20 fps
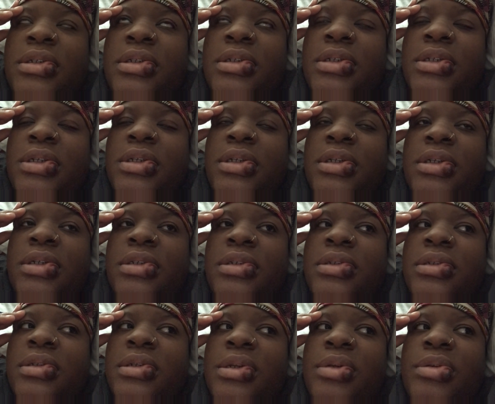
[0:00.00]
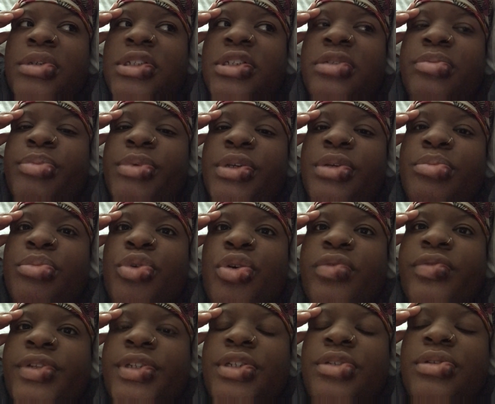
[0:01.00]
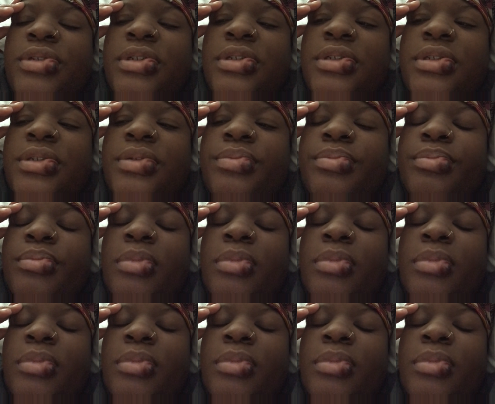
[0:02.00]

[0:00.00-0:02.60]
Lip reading: and just be more of a nuisance.